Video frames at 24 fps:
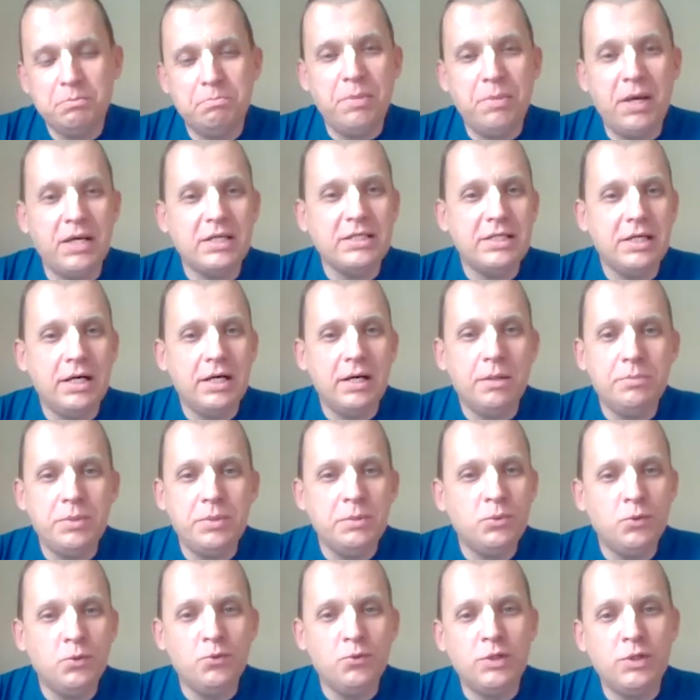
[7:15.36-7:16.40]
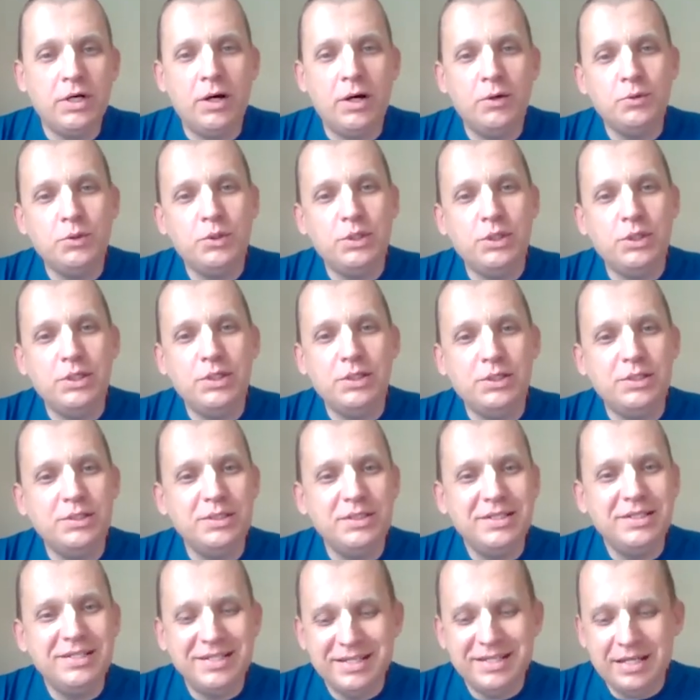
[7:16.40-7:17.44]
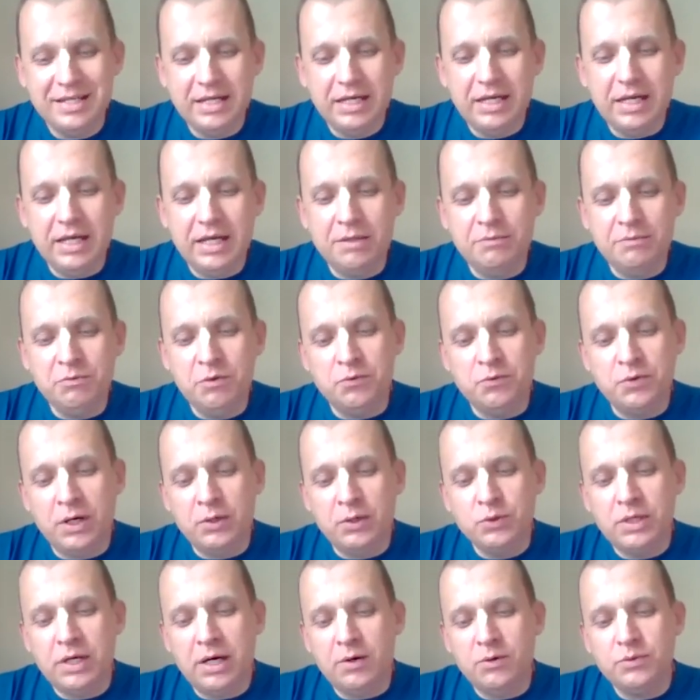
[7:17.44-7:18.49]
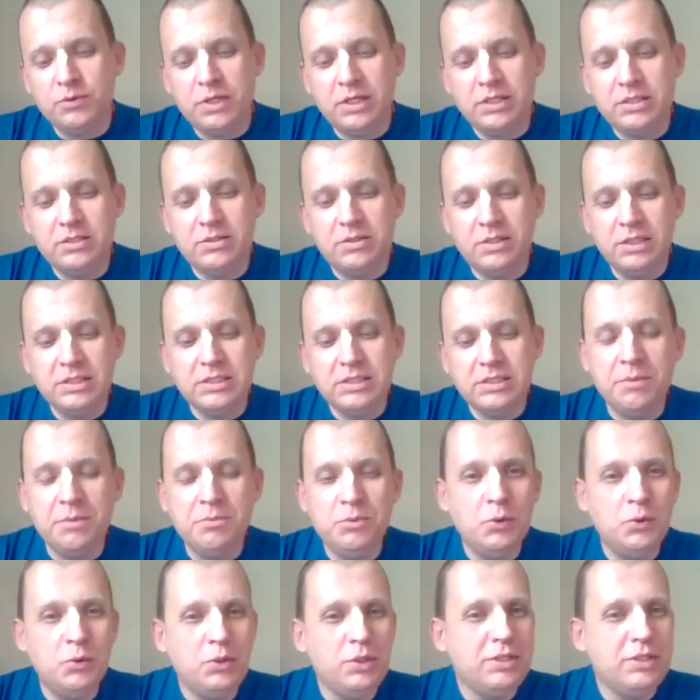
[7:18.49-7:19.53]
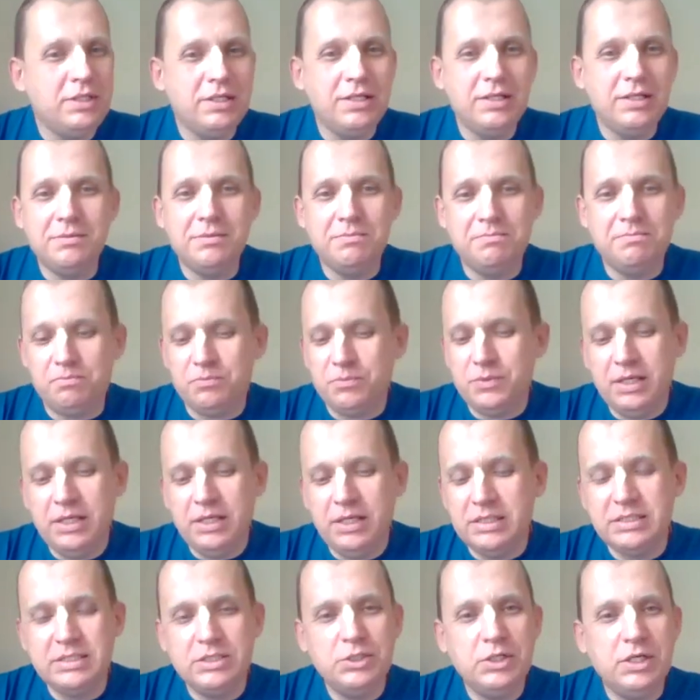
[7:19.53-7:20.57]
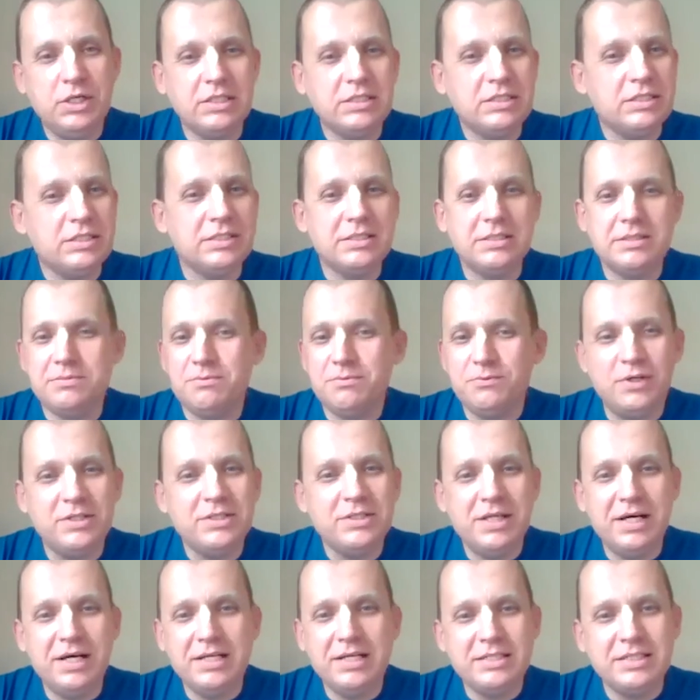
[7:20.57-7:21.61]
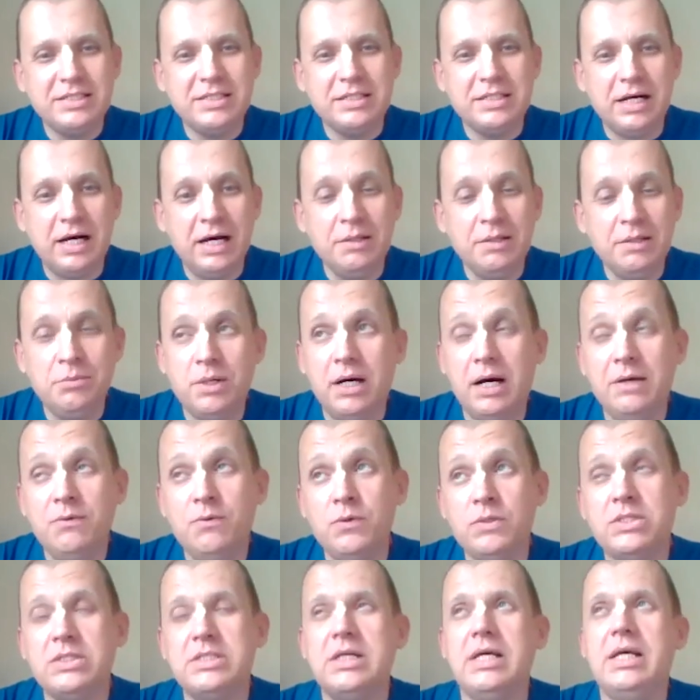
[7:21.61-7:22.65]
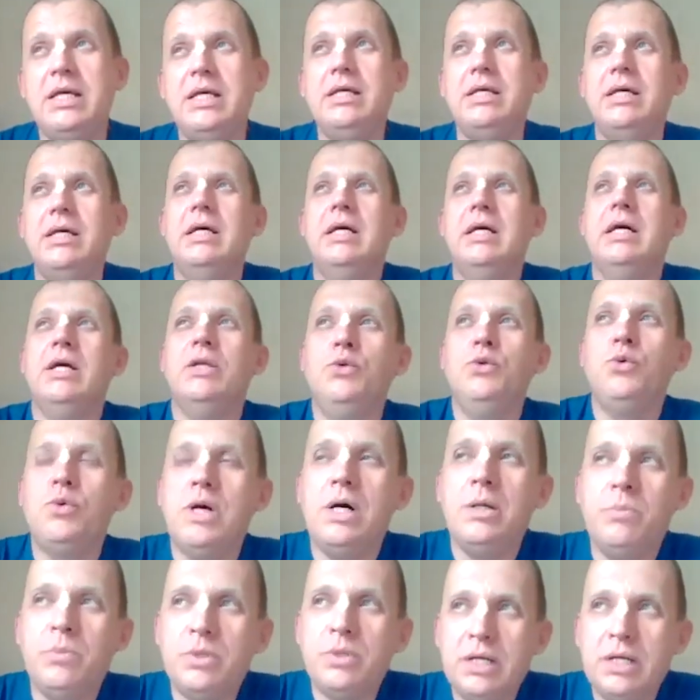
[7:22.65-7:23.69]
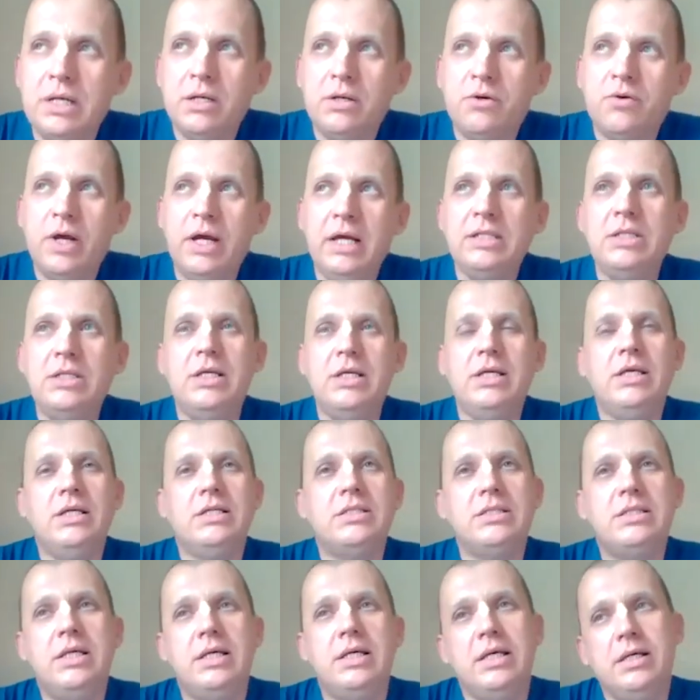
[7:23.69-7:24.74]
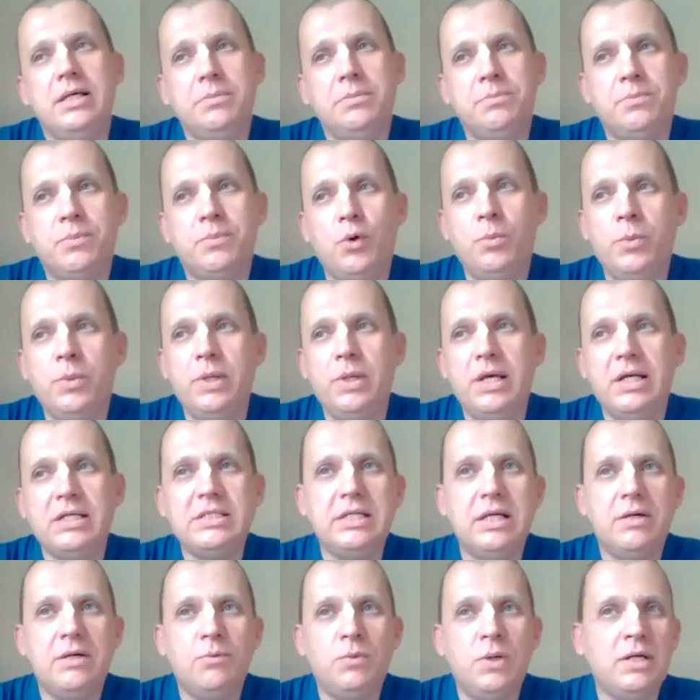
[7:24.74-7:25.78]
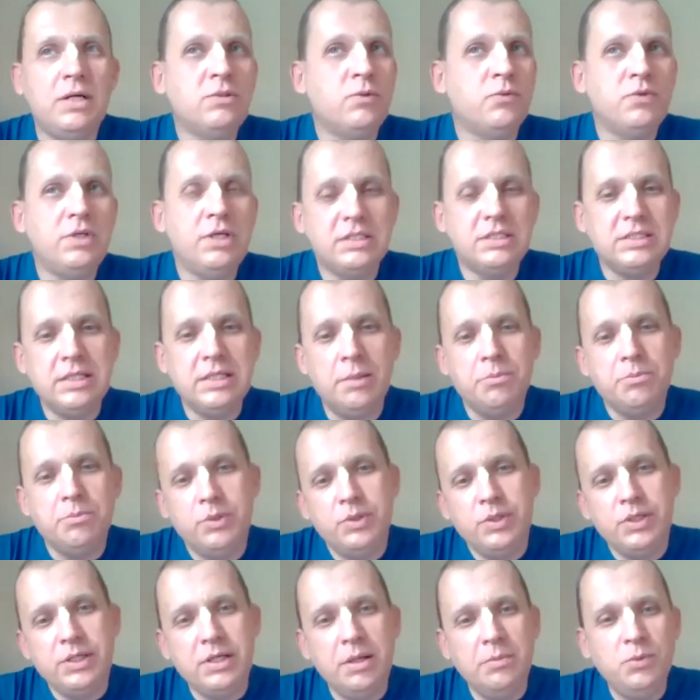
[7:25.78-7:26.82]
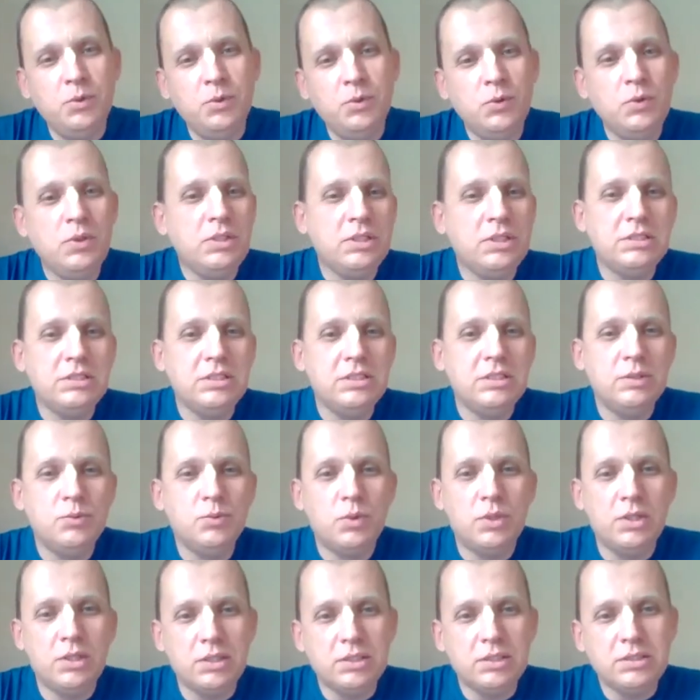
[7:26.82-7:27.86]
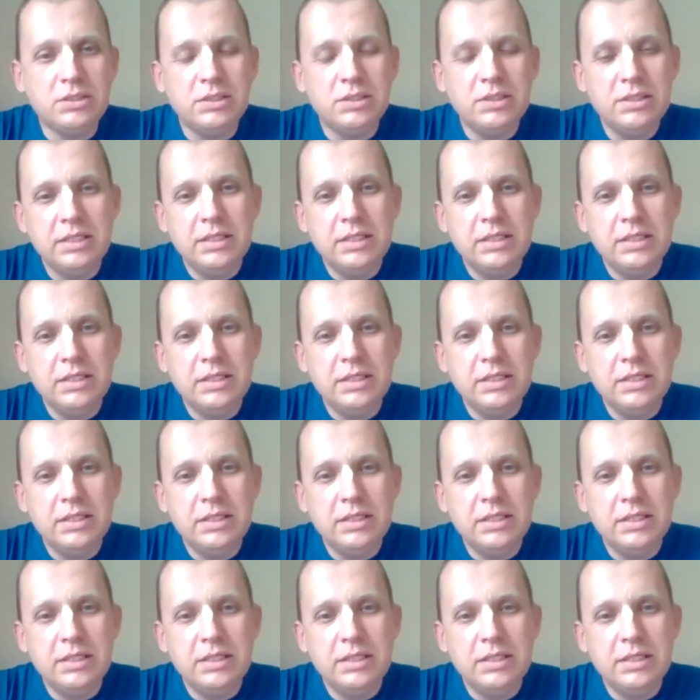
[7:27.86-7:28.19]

packed up and moved down here. And we found out that this community is just fantastic. I would say New Ram Reddy is probably one of the exemplary communities in the world,